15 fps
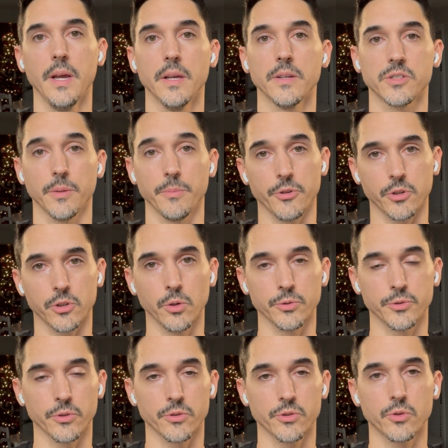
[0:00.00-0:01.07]
some that are
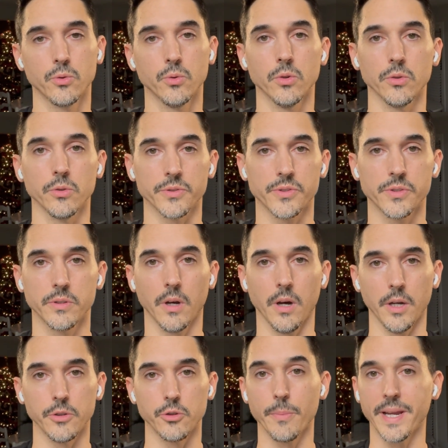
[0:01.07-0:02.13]
closer to schools,
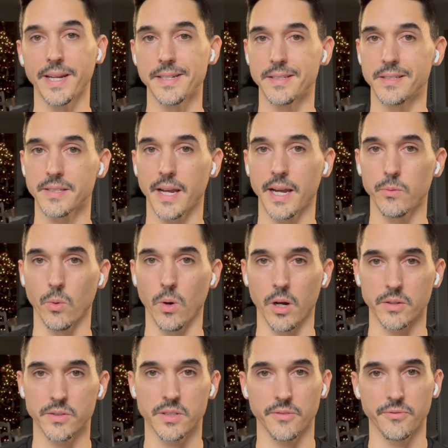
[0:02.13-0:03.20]
uh, you may need
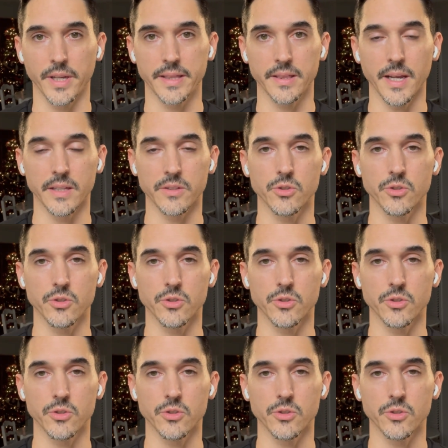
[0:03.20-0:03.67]
sidewalks, stuff like that.